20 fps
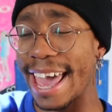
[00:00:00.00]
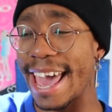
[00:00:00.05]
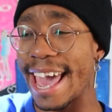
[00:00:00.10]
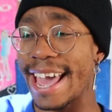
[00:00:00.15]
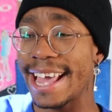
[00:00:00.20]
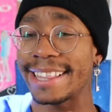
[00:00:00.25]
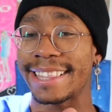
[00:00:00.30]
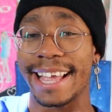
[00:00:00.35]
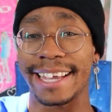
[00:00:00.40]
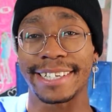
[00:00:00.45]

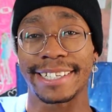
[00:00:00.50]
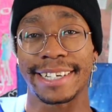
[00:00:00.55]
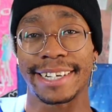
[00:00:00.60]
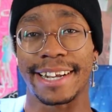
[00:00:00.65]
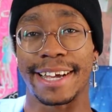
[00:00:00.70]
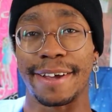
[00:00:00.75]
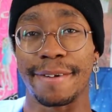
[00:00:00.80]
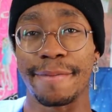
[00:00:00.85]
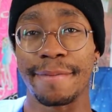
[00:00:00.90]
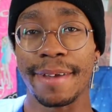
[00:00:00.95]
Ate that shit
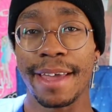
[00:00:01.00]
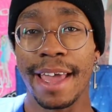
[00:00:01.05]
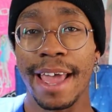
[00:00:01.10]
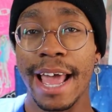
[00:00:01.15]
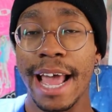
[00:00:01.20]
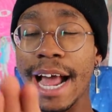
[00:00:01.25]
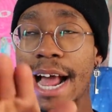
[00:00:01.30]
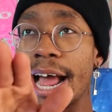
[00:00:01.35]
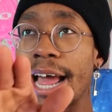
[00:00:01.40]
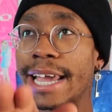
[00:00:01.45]
up.
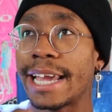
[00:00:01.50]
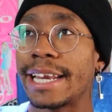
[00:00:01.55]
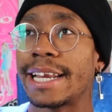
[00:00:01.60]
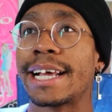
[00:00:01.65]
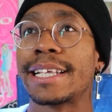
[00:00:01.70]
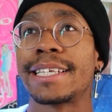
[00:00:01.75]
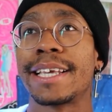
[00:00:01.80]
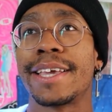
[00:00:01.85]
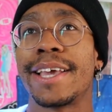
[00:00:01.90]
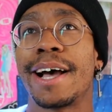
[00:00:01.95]
I
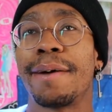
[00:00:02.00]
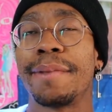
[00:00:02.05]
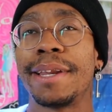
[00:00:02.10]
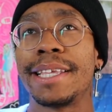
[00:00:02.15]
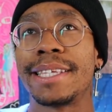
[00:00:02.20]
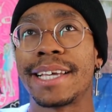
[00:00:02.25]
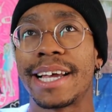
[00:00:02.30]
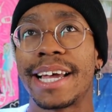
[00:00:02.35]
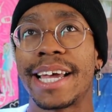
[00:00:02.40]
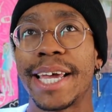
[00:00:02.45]
cannot tell you how many
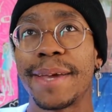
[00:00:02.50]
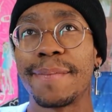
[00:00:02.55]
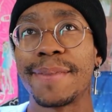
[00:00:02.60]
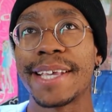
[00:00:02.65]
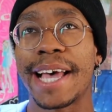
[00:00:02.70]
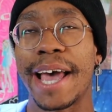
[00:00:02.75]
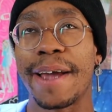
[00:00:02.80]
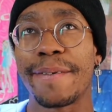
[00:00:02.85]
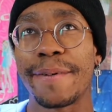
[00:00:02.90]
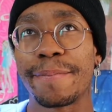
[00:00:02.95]
times
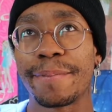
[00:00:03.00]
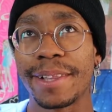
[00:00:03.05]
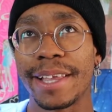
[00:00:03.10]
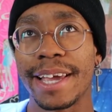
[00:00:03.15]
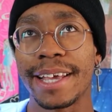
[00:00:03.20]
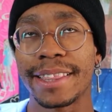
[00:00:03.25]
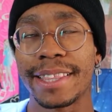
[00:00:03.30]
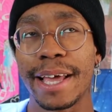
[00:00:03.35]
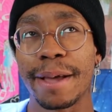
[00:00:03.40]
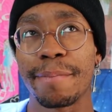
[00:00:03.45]
I
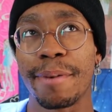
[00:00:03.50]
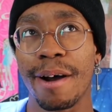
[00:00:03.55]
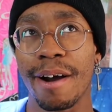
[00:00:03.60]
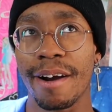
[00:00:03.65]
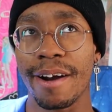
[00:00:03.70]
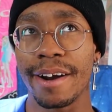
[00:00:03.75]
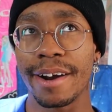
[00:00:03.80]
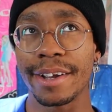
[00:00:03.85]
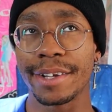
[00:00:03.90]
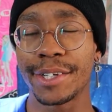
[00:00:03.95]
replayed that
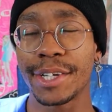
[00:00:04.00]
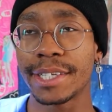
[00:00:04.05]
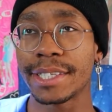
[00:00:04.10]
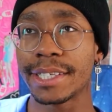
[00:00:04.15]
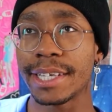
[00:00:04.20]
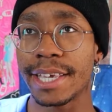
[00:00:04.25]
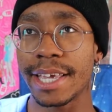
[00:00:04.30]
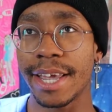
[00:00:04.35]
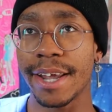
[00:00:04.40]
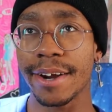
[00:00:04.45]
part just
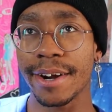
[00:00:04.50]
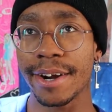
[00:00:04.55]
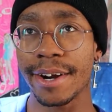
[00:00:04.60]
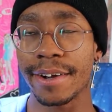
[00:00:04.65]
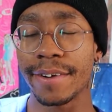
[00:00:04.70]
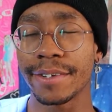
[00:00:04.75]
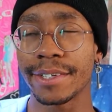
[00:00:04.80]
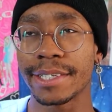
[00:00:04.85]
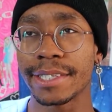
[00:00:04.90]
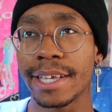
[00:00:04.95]
to hear her.
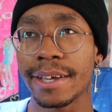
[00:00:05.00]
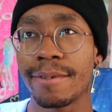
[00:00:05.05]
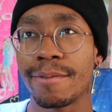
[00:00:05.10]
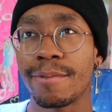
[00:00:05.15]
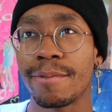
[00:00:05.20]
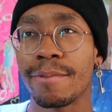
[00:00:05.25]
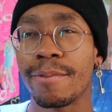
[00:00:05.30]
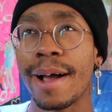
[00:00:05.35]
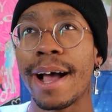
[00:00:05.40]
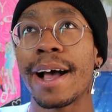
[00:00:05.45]
I was just like,
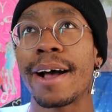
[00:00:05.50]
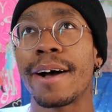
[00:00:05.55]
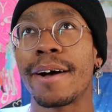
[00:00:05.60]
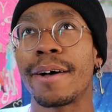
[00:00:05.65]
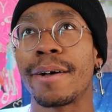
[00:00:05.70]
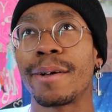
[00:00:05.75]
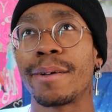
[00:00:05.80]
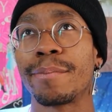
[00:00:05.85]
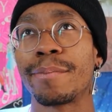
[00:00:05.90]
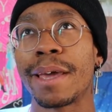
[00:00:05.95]

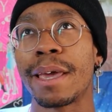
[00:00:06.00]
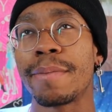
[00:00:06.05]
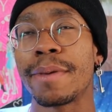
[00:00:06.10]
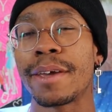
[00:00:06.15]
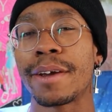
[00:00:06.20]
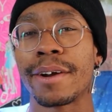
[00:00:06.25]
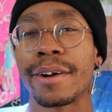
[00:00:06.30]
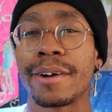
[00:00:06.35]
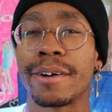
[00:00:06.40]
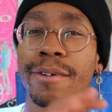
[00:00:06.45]
wow, baby
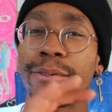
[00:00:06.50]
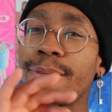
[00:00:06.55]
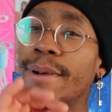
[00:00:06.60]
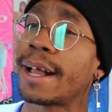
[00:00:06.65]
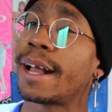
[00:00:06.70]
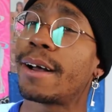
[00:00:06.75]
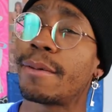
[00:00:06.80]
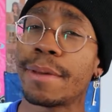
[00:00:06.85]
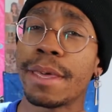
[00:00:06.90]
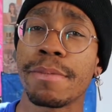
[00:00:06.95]
girl,
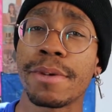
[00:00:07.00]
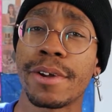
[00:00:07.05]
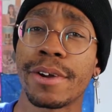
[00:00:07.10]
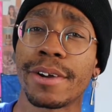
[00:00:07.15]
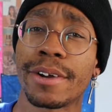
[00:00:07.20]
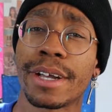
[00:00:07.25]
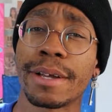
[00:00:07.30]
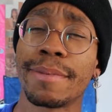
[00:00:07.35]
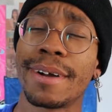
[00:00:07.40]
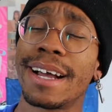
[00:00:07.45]
oh, baby
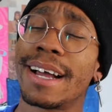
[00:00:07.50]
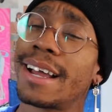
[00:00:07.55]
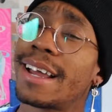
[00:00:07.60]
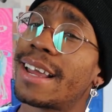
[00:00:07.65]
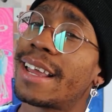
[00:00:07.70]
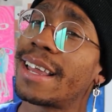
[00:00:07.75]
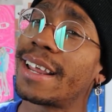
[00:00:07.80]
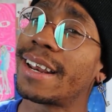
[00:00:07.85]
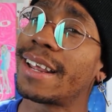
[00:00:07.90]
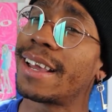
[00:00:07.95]
girl, come
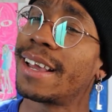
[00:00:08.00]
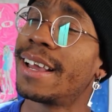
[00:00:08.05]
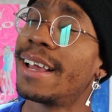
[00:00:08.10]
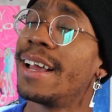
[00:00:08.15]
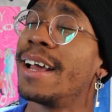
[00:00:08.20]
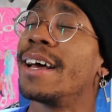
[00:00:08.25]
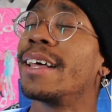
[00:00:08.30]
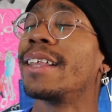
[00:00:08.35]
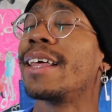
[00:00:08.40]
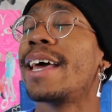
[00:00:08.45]
on.
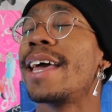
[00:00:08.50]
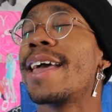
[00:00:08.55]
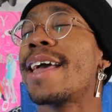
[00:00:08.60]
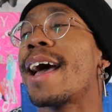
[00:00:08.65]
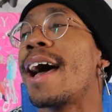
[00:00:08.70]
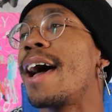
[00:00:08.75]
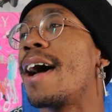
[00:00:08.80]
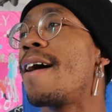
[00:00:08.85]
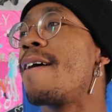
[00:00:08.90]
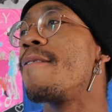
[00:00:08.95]
Like,
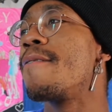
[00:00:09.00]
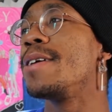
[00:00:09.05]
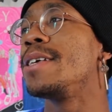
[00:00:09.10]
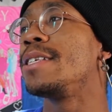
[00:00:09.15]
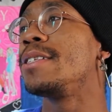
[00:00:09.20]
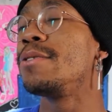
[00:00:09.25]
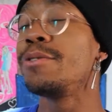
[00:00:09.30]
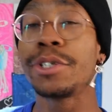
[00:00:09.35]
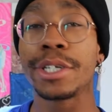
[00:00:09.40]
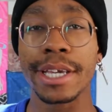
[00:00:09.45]
I
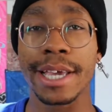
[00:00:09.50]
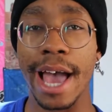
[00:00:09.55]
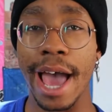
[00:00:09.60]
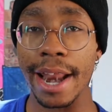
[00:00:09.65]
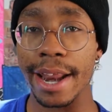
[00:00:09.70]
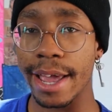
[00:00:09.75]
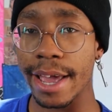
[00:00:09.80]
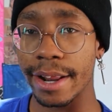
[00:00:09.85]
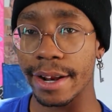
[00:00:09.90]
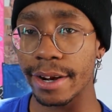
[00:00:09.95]
always knew she
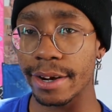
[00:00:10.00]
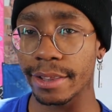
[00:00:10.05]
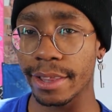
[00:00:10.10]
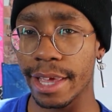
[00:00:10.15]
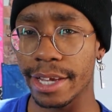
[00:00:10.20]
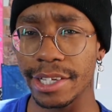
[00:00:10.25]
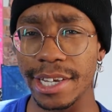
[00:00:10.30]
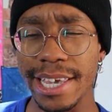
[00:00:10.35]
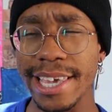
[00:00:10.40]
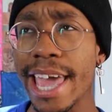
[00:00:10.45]
had it in her.
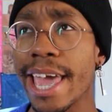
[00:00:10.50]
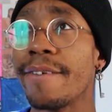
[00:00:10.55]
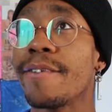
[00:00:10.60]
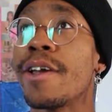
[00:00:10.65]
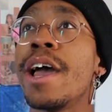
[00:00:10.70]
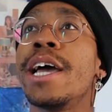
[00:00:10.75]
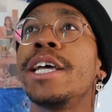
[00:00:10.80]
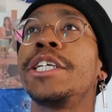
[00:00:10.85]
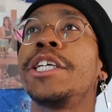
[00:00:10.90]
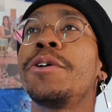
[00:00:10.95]
Like, she
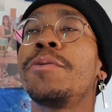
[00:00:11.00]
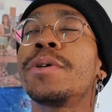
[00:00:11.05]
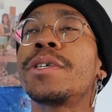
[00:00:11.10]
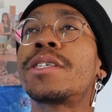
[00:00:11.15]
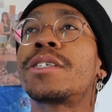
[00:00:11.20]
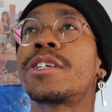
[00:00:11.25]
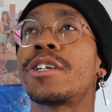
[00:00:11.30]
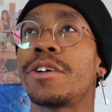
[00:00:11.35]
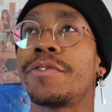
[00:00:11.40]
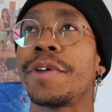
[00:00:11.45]
she
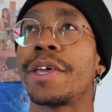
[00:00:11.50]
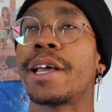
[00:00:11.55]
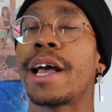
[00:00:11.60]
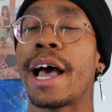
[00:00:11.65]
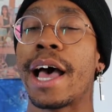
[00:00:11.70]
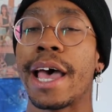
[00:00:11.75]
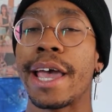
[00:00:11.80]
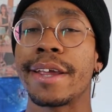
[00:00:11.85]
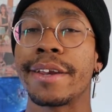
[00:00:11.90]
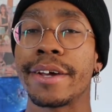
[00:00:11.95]
was serving
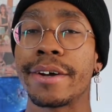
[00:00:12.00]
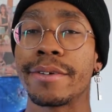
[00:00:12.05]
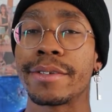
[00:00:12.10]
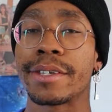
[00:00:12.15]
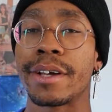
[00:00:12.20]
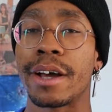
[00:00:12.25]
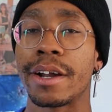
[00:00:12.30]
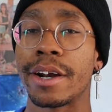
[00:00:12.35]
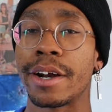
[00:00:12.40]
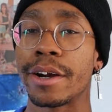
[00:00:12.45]
high notes
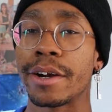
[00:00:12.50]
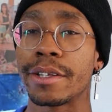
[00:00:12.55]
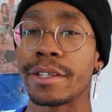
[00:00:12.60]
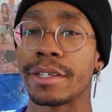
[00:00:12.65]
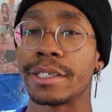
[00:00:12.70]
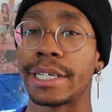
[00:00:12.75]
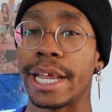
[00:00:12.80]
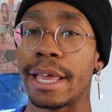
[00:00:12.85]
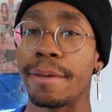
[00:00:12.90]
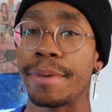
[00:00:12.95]
on her
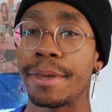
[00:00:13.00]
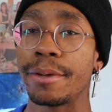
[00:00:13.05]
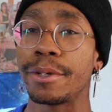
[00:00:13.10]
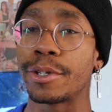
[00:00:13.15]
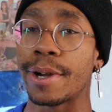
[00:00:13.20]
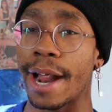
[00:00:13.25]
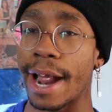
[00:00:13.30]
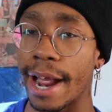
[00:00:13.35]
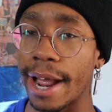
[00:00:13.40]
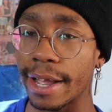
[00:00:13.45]
debut
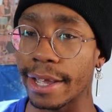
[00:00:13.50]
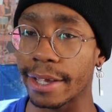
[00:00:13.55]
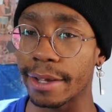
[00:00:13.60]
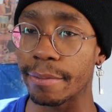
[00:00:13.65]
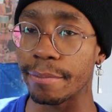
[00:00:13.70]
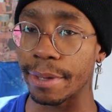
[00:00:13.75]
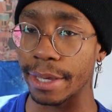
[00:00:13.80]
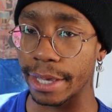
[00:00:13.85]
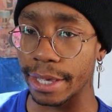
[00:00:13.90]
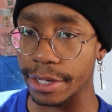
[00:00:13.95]
track,
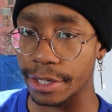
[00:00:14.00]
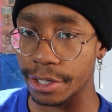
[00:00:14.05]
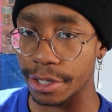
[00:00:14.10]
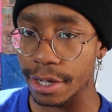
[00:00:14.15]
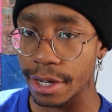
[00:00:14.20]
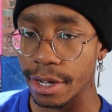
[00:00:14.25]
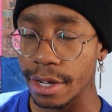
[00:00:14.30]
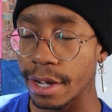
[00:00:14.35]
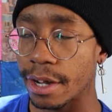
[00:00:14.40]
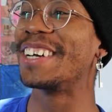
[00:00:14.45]
bitch.
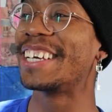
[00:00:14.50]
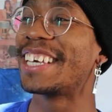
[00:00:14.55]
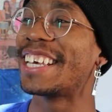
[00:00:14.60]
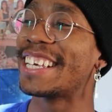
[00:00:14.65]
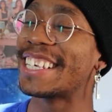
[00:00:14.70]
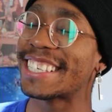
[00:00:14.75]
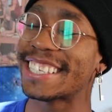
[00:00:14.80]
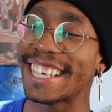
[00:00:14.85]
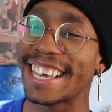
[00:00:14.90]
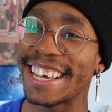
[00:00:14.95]
With
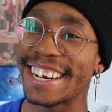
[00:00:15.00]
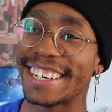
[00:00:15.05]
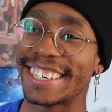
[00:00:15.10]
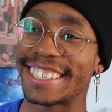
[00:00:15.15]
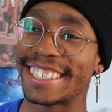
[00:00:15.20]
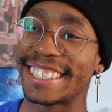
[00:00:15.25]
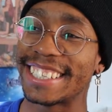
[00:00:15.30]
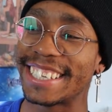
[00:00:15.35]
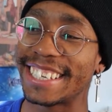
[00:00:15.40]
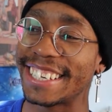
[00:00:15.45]
Kiss Later,
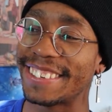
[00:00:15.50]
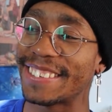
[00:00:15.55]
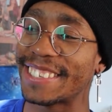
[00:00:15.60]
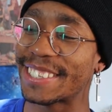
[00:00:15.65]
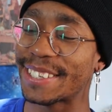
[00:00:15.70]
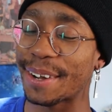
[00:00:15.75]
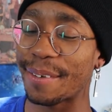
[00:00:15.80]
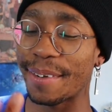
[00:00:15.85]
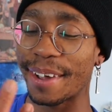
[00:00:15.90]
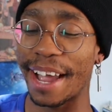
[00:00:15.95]
she was
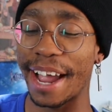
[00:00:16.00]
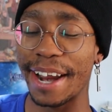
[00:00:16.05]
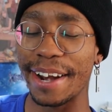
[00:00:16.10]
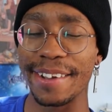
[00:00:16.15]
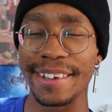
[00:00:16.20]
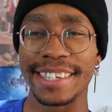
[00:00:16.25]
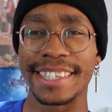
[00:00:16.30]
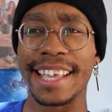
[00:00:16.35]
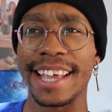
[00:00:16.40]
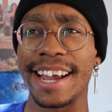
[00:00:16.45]
serving high
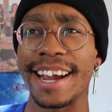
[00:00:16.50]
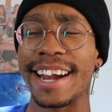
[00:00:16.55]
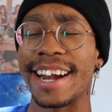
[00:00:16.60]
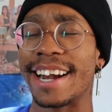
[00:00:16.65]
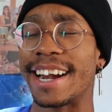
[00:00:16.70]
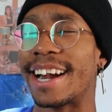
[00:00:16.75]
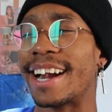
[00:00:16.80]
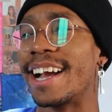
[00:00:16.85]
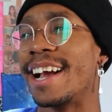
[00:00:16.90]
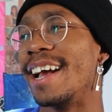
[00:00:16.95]
notes
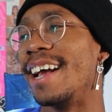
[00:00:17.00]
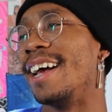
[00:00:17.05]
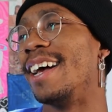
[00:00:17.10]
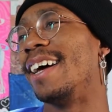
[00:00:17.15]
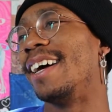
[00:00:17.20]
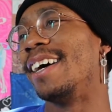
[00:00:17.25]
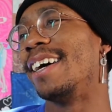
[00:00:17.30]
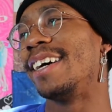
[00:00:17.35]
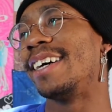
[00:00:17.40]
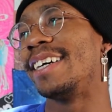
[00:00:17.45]
there.
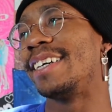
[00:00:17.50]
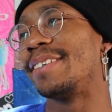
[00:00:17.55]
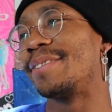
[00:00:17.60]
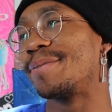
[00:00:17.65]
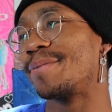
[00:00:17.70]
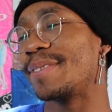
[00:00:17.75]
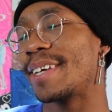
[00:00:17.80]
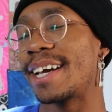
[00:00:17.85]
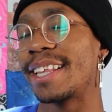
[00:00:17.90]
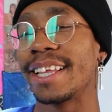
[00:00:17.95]

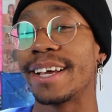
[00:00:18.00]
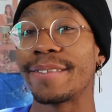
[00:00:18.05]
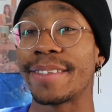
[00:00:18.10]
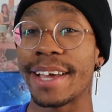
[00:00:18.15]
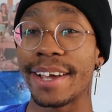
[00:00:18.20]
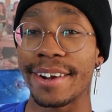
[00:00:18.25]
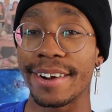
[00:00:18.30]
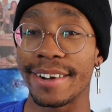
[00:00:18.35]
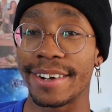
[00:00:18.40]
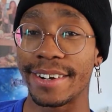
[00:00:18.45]
I love
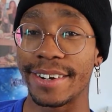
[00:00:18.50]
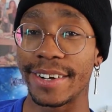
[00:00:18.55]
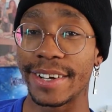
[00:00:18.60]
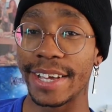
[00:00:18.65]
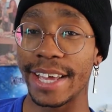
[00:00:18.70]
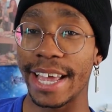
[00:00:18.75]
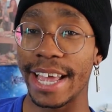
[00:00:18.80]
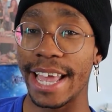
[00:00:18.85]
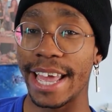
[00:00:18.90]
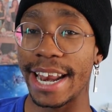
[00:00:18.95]
that girl,
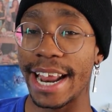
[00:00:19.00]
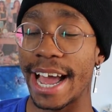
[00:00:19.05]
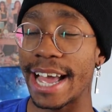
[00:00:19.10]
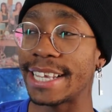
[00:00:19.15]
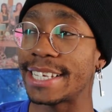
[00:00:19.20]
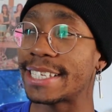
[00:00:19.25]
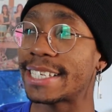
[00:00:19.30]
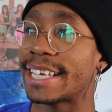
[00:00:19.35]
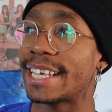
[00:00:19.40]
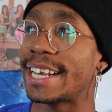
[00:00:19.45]
and I
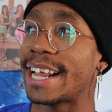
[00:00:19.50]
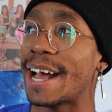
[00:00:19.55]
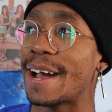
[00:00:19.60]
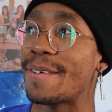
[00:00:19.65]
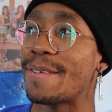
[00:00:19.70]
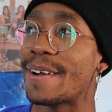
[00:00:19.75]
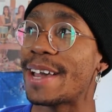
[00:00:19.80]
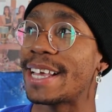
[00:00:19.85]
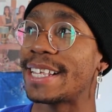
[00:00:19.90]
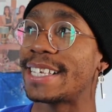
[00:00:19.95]
just cannot
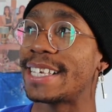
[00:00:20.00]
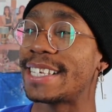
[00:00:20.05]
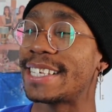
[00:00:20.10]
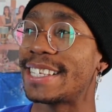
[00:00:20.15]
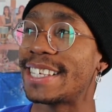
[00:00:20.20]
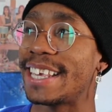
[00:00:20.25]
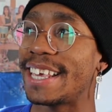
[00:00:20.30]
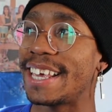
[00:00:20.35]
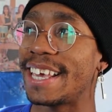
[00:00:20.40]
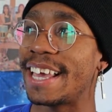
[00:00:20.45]
wait to
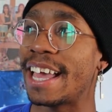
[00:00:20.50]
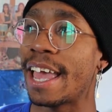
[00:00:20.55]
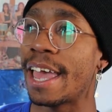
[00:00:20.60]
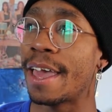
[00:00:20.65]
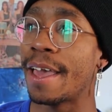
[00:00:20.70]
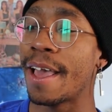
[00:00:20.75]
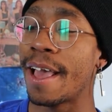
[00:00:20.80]
see